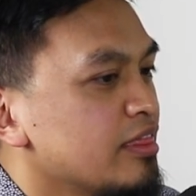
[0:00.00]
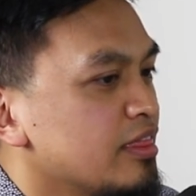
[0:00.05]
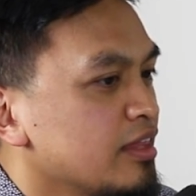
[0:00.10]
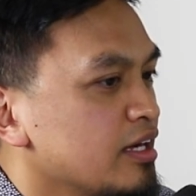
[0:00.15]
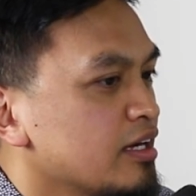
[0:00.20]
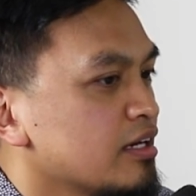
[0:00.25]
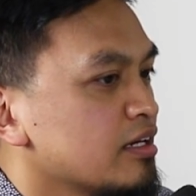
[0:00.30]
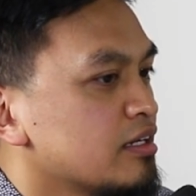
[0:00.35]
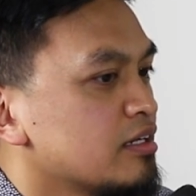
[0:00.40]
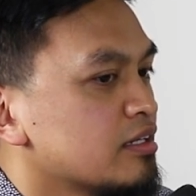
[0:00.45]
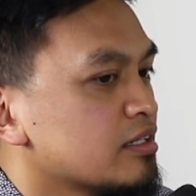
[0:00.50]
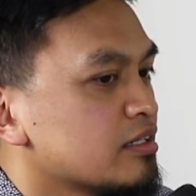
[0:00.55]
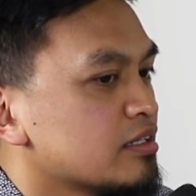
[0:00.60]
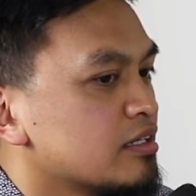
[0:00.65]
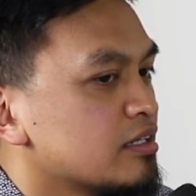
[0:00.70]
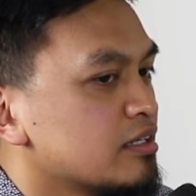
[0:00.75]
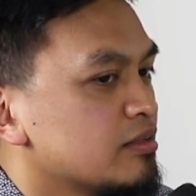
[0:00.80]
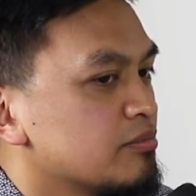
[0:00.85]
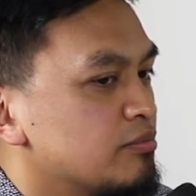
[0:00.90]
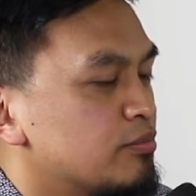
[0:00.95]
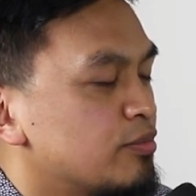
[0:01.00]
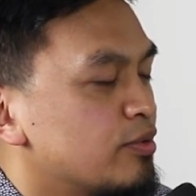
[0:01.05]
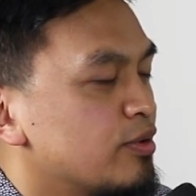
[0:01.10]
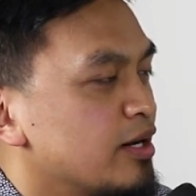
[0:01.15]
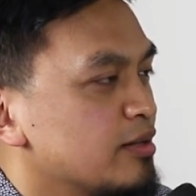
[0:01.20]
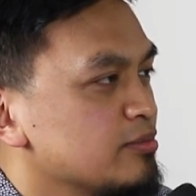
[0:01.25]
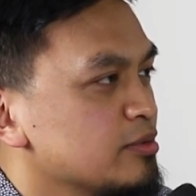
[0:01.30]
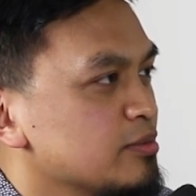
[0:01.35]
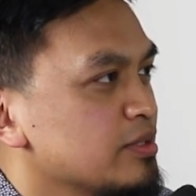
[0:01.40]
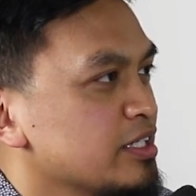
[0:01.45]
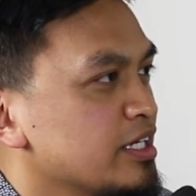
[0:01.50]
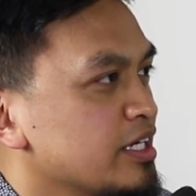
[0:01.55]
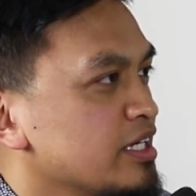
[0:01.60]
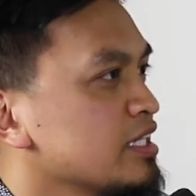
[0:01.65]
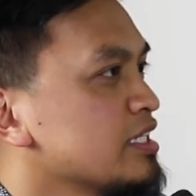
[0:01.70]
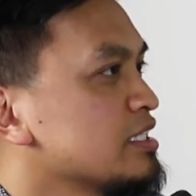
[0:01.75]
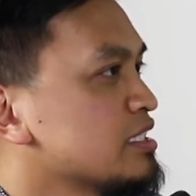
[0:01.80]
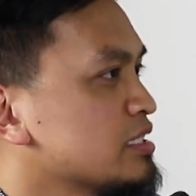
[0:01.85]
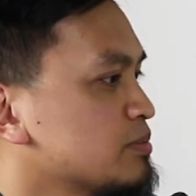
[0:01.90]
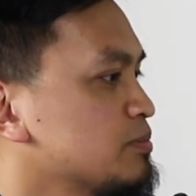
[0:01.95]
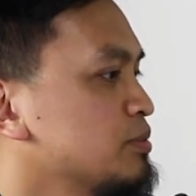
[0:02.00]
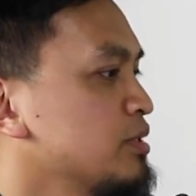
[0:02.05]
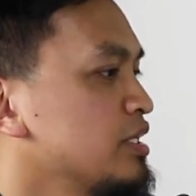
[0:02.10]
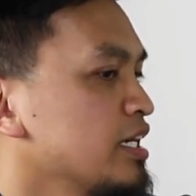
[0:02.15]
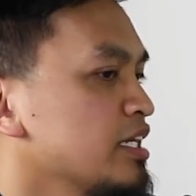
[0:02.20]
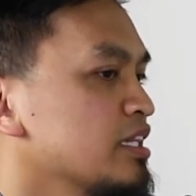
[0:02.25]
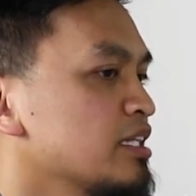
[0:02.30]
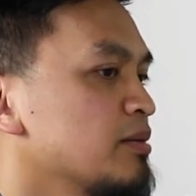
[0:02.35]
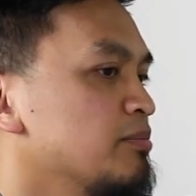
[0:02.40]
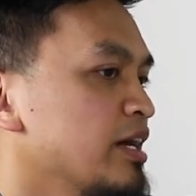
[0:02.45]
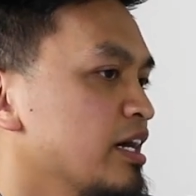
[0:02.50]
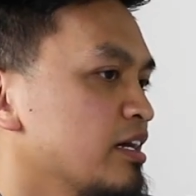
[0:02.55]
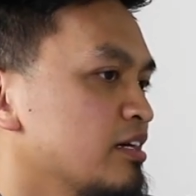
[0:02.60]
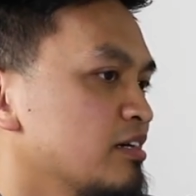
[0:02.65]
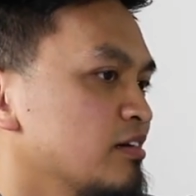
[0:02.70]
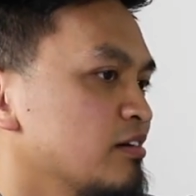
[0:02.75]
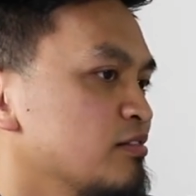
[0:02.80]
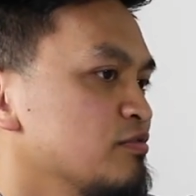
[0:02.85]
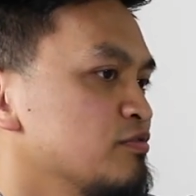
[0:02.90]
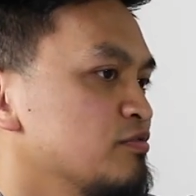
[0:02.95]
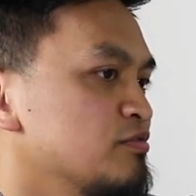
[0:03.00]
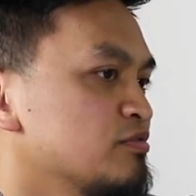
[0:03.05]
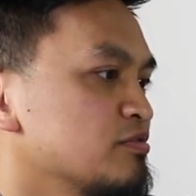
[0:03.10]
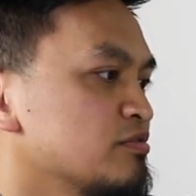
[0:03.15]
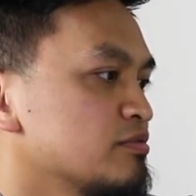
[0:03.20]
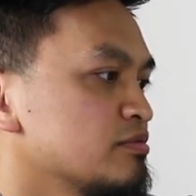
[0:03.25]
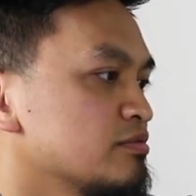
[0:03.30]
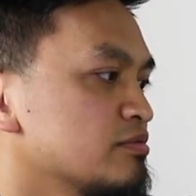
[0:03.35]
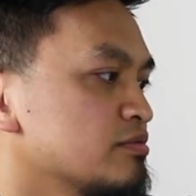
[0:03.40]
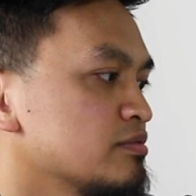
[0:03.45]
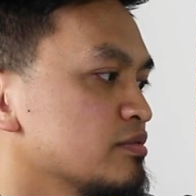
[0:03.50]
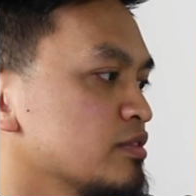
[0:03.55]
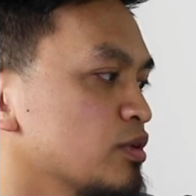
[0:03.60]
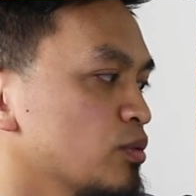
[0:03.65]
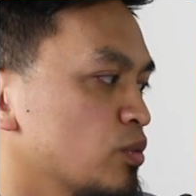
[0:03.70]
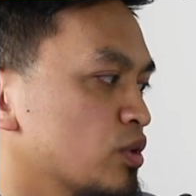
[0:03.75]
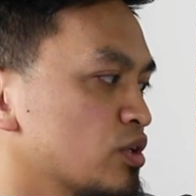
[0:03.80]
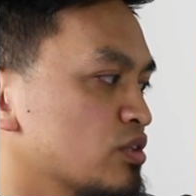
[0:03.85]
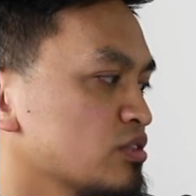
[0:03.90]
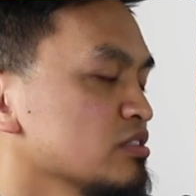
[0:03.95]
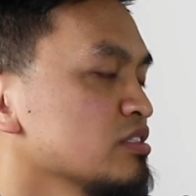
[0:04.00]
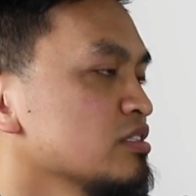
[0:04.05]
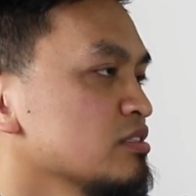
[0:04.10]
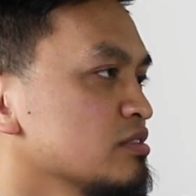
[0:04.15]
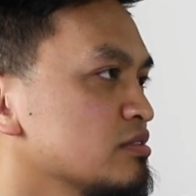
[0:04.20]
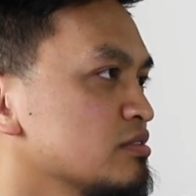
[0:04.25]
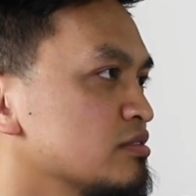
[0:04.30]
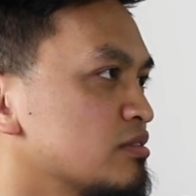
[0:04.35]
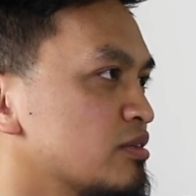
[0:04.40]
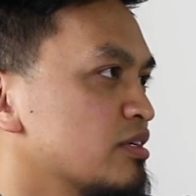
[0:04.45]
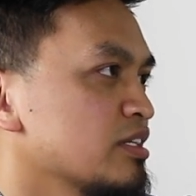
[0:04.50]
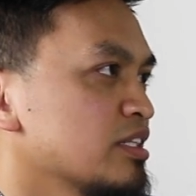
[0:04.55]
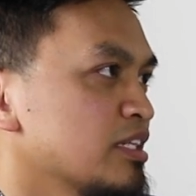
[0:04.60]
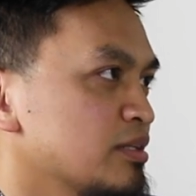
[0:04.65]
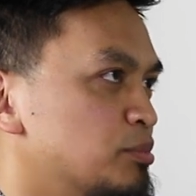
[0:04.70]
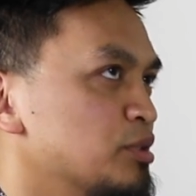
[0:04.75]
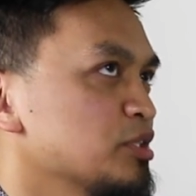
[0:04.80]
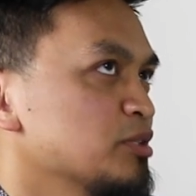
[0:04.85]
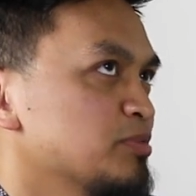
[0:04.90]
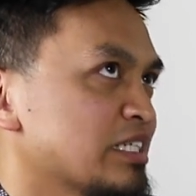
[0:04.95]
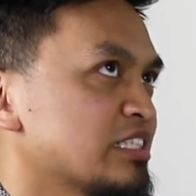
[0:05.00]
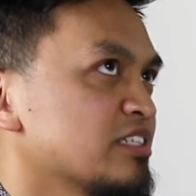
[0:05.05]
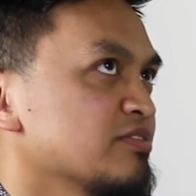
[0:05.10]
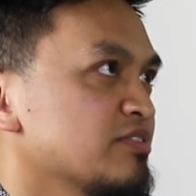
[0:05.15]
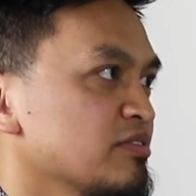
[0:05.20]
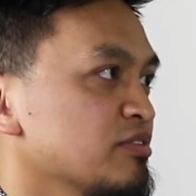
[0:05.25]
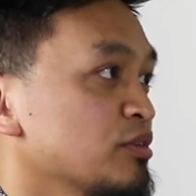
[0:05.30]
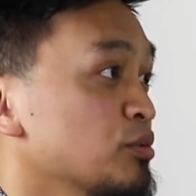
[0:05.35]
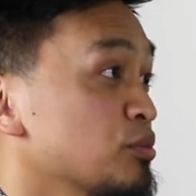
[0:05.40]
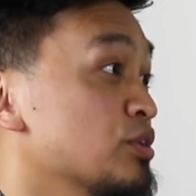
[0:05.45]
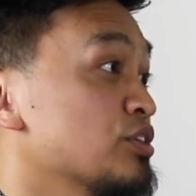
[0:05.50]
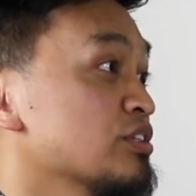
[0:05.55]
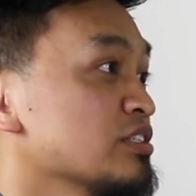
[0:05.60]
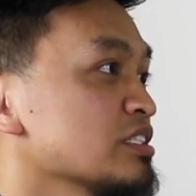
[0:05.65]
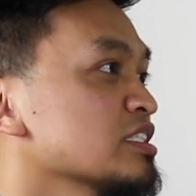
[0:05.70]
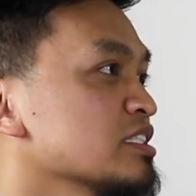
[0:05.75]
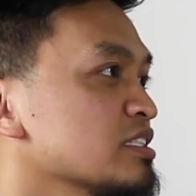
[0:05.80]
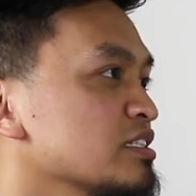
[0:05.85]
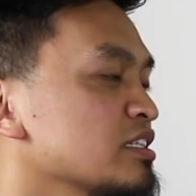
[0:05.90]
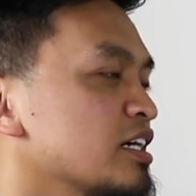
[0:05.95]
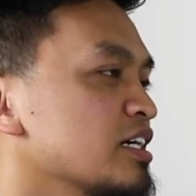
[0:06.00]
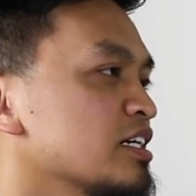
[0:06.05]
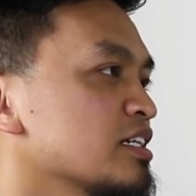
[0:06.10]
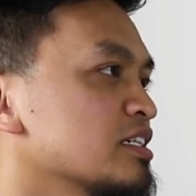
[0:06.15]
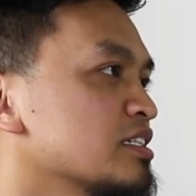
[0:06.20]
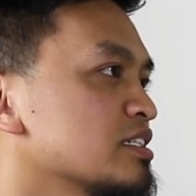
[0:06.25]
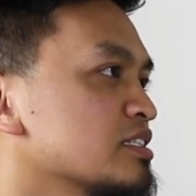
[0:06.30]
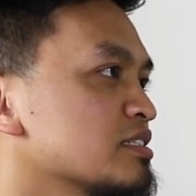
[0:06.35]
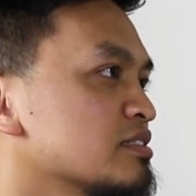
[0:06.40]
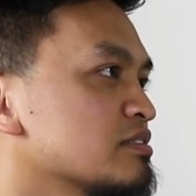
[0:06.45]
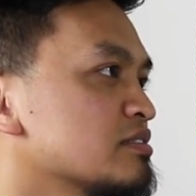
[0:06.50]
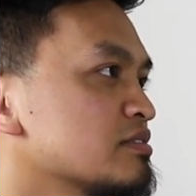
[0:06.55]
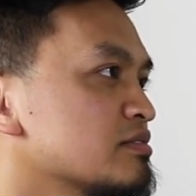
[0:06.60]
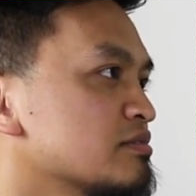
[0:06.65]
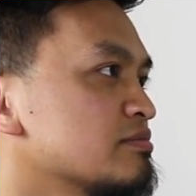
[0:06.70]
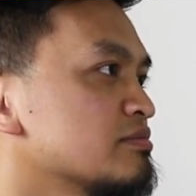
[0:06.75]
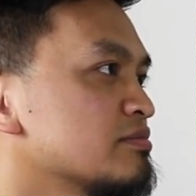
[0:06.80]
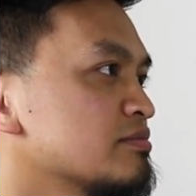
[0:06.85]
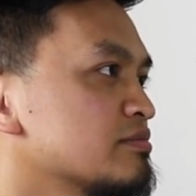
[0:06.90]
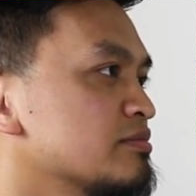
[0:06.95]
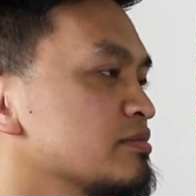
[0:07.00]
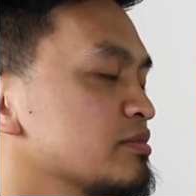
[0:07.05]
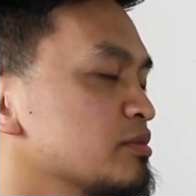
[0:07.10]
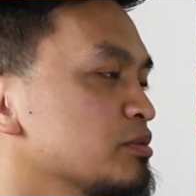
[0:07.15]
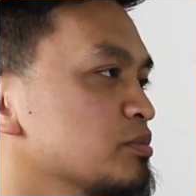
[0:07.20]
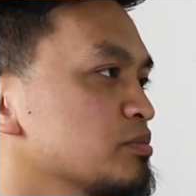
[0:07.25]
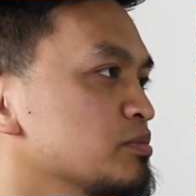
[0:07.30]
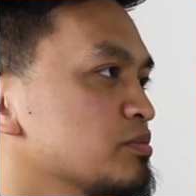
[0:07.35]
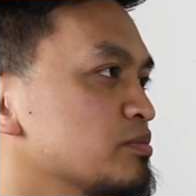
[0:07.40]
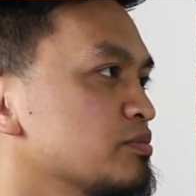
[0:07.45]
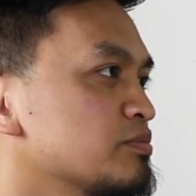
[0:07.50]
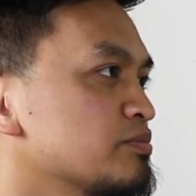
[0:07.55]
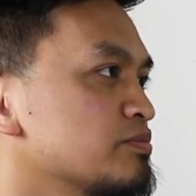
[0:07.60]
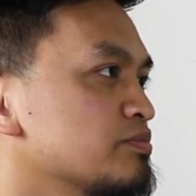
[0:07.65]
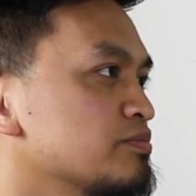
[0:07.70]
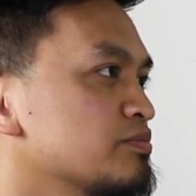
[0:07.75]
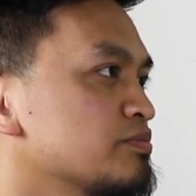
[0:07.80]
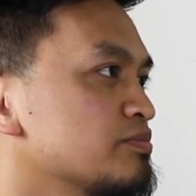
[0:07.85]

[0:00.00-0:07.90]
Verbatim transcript: think probably let's put it in the vein of the world, or okay. the perspective of the world. Like, that's also hard